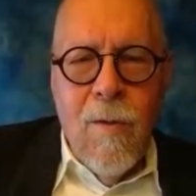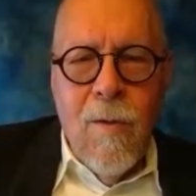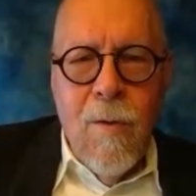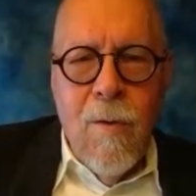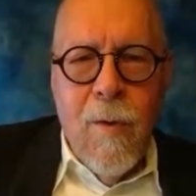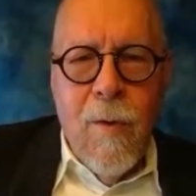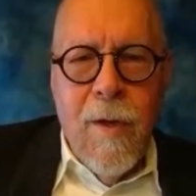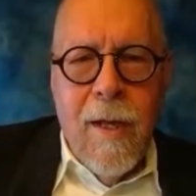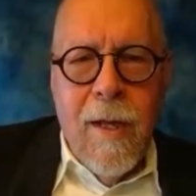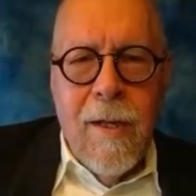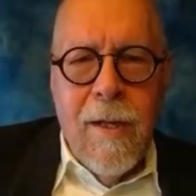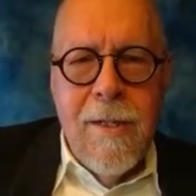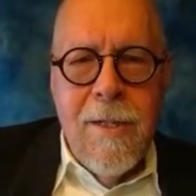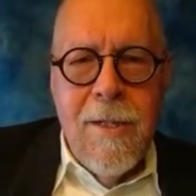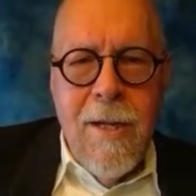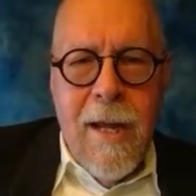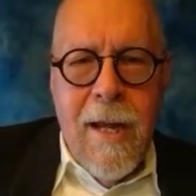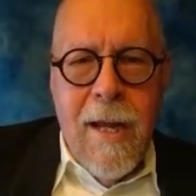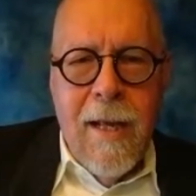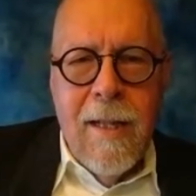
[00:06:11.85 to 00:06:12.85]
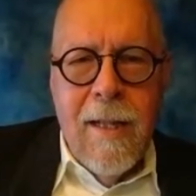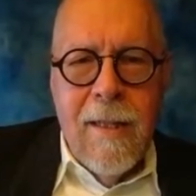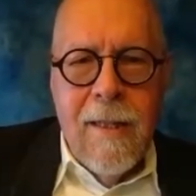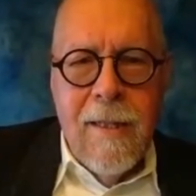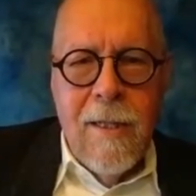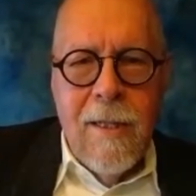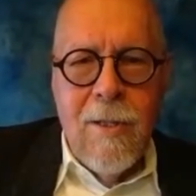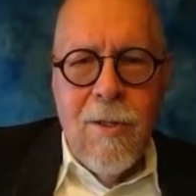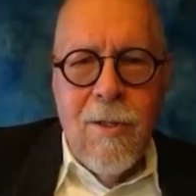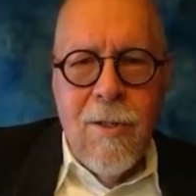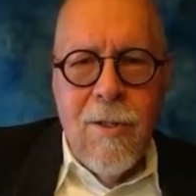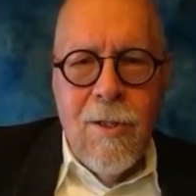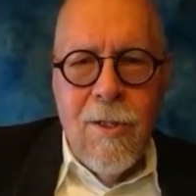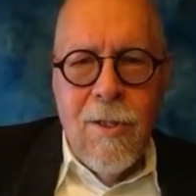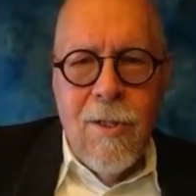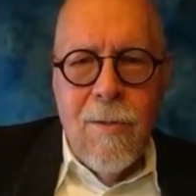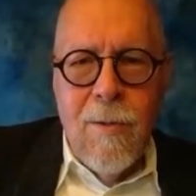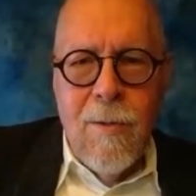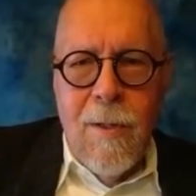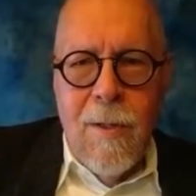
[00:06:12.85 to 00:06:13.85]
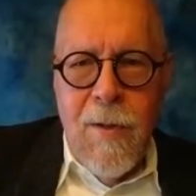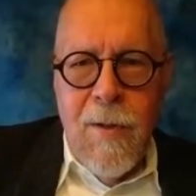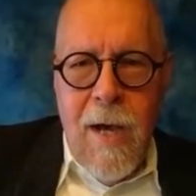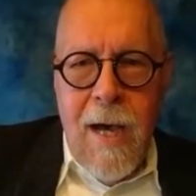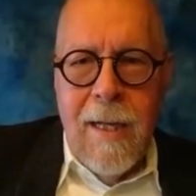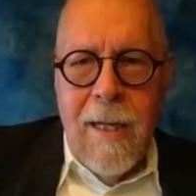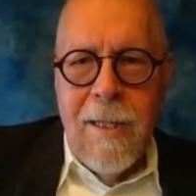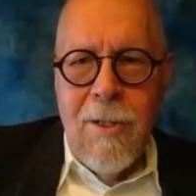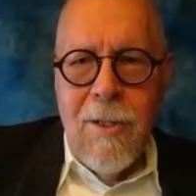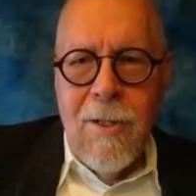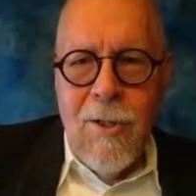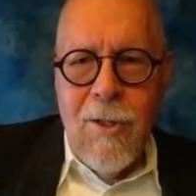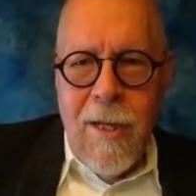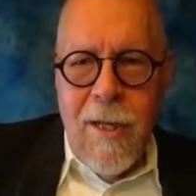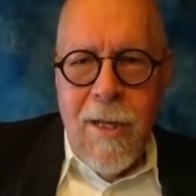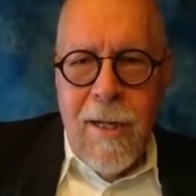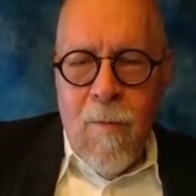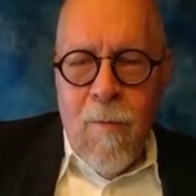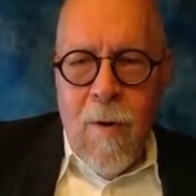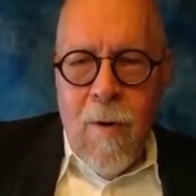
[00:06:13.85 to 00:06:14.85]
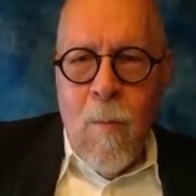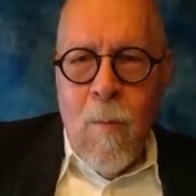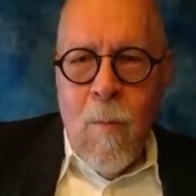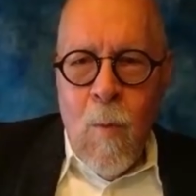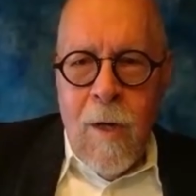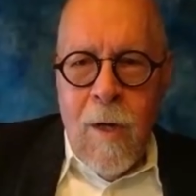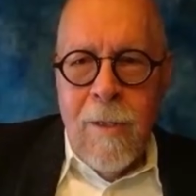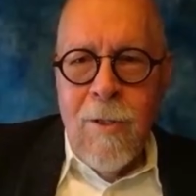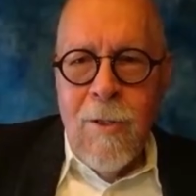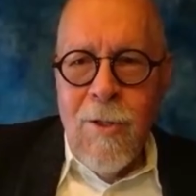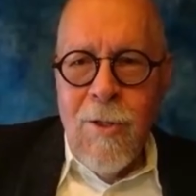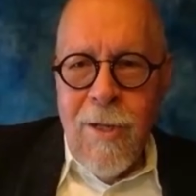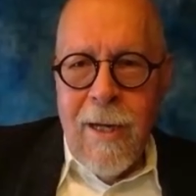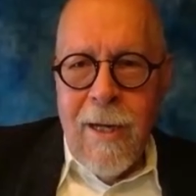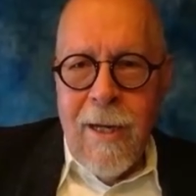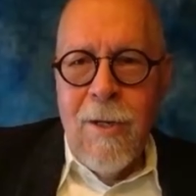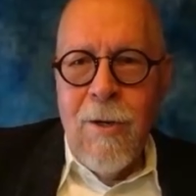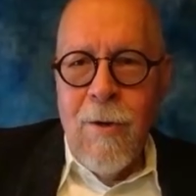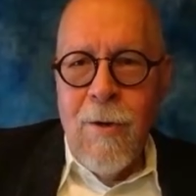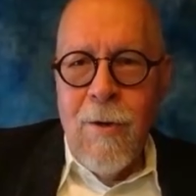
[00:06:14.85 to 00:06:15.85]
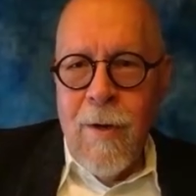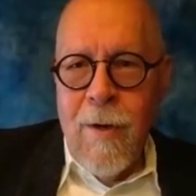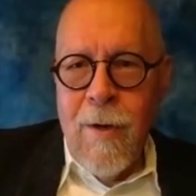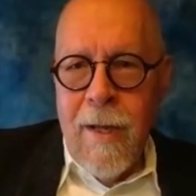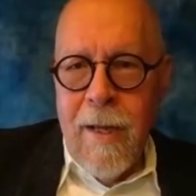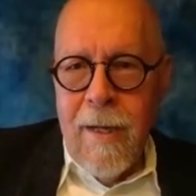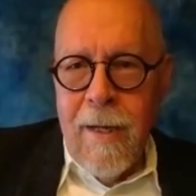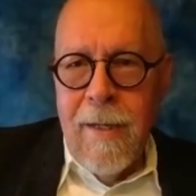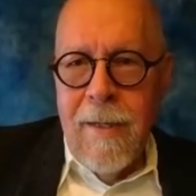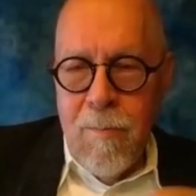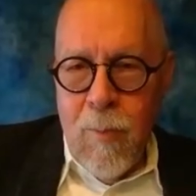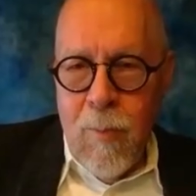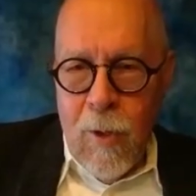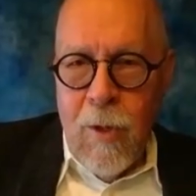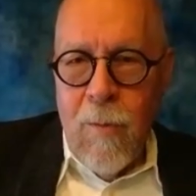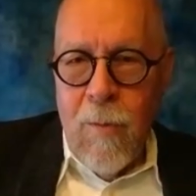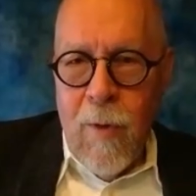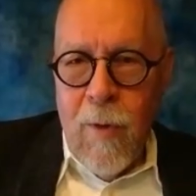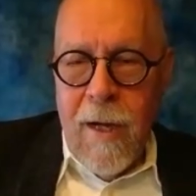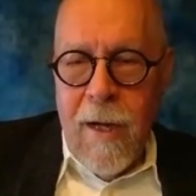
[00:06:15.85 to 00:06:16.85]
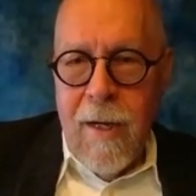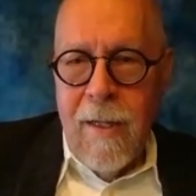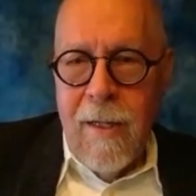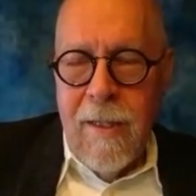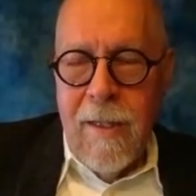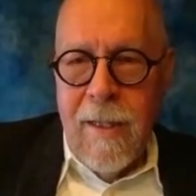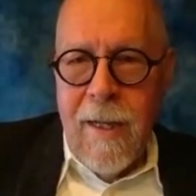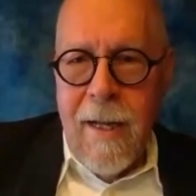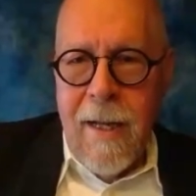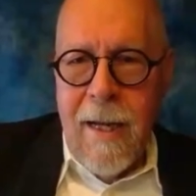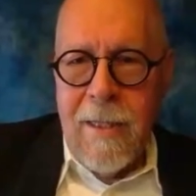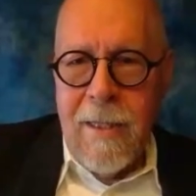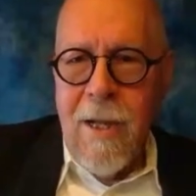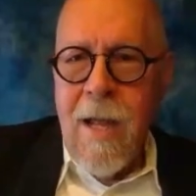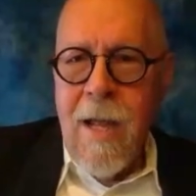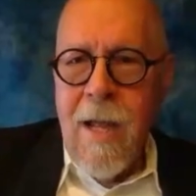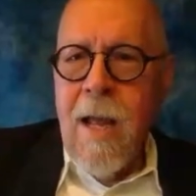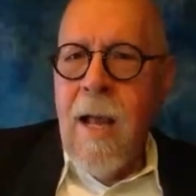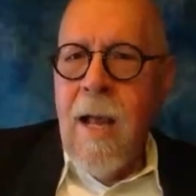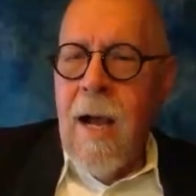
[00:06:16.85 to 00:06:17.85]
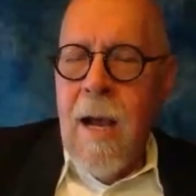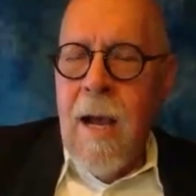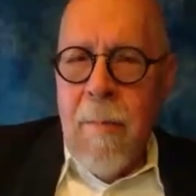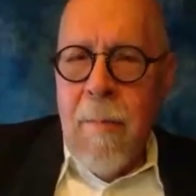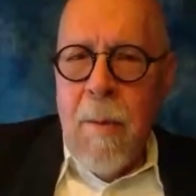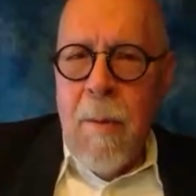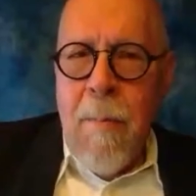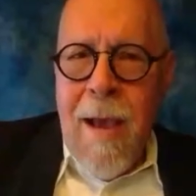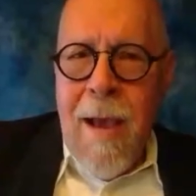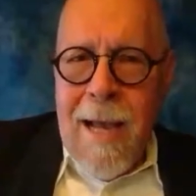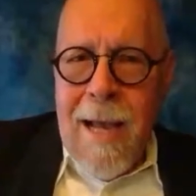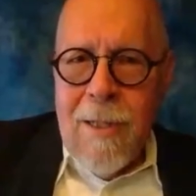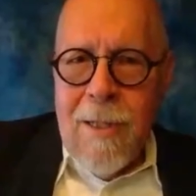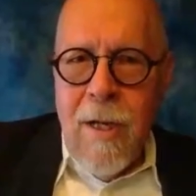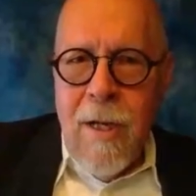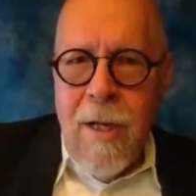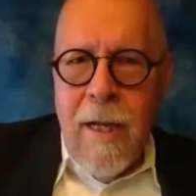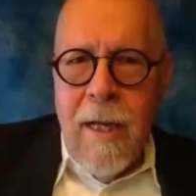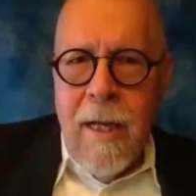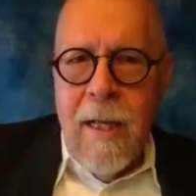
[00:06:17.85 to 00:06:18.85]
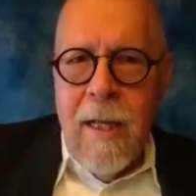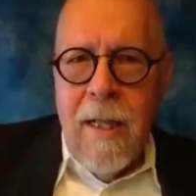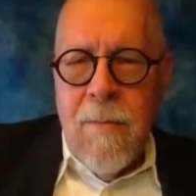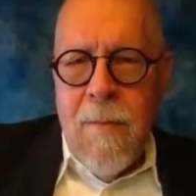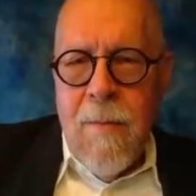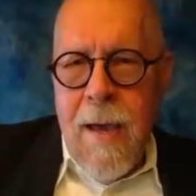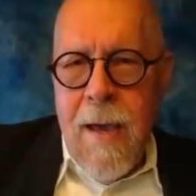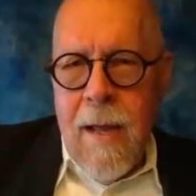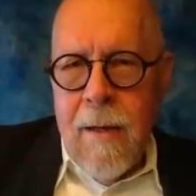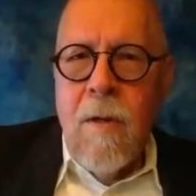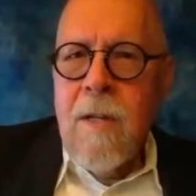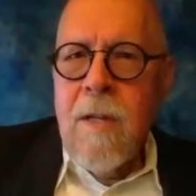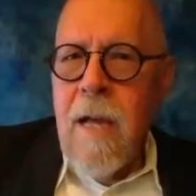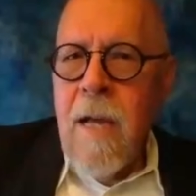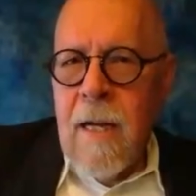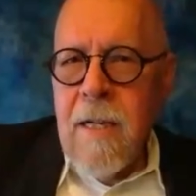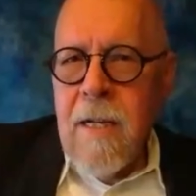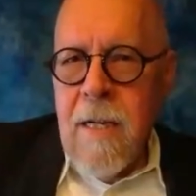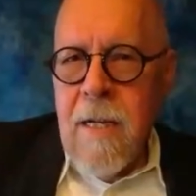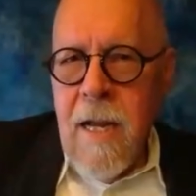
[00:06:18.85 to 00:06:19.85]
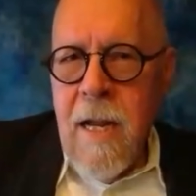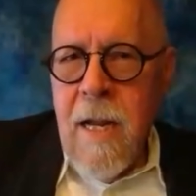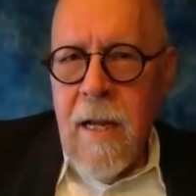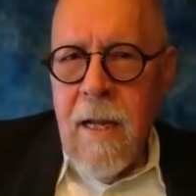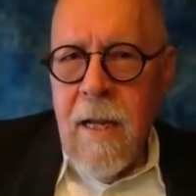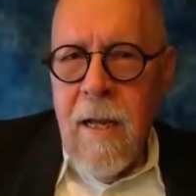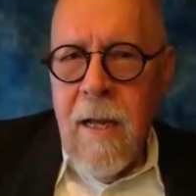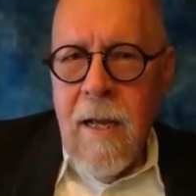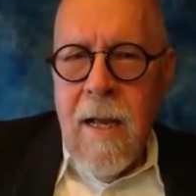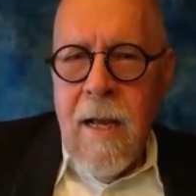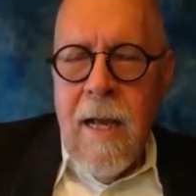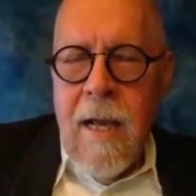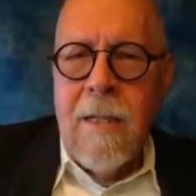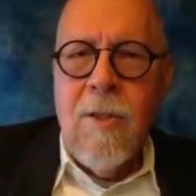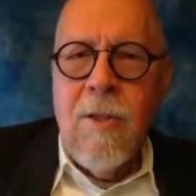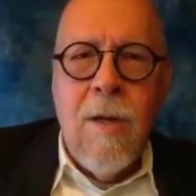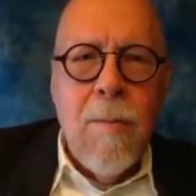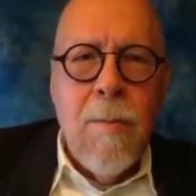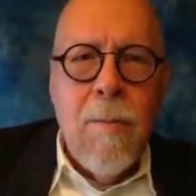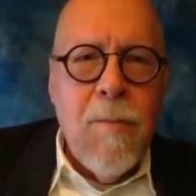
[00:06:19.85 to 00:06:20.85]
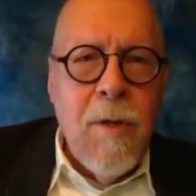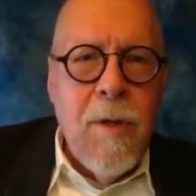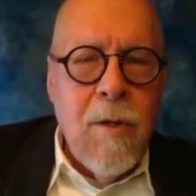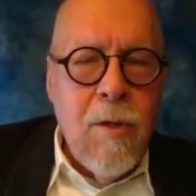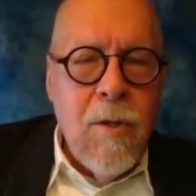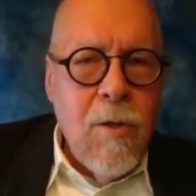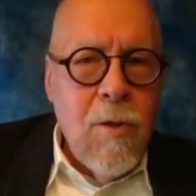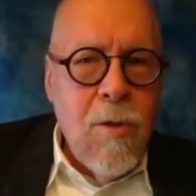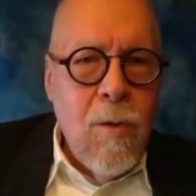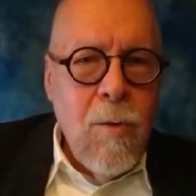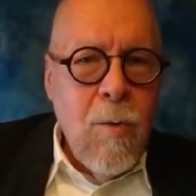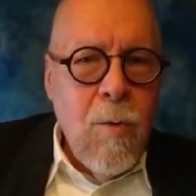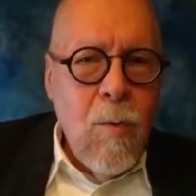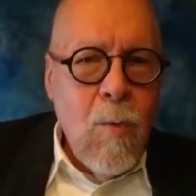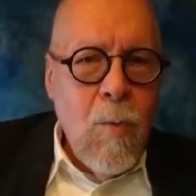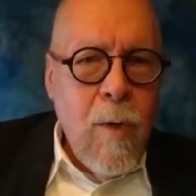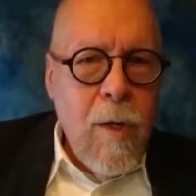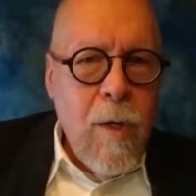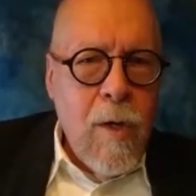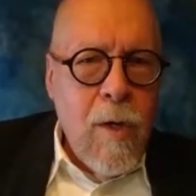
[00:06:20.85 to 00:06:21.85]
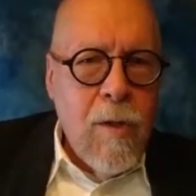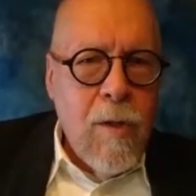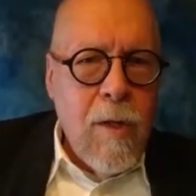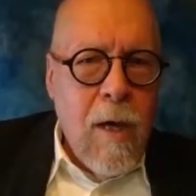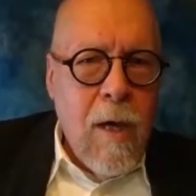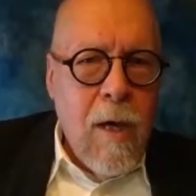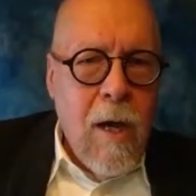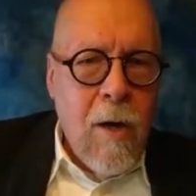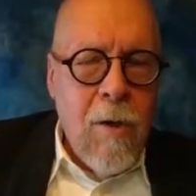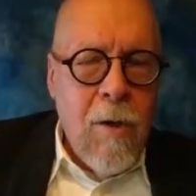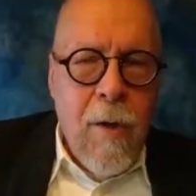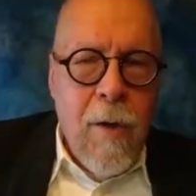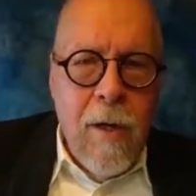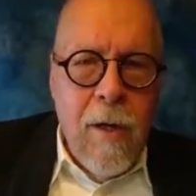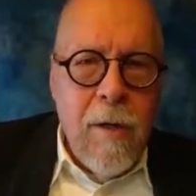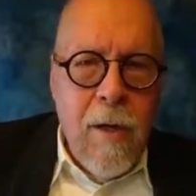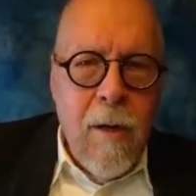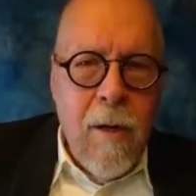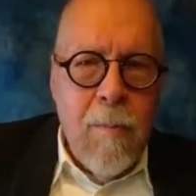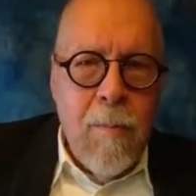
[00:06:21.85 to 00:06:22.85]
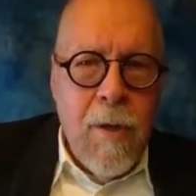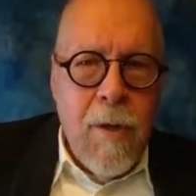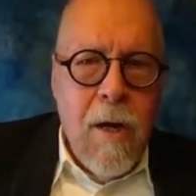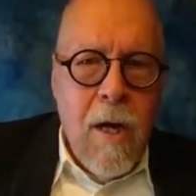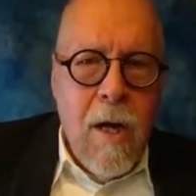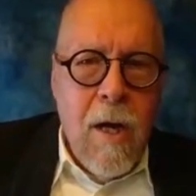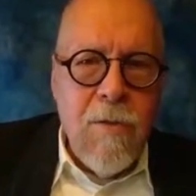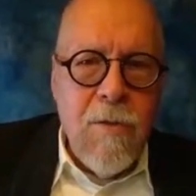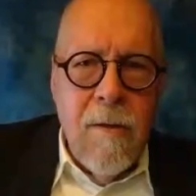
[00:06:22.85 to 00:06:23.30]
You can take this knowledge set from one sector and put it right into the next. I'm imagining that technique had something to do with how you ended up at Oxford.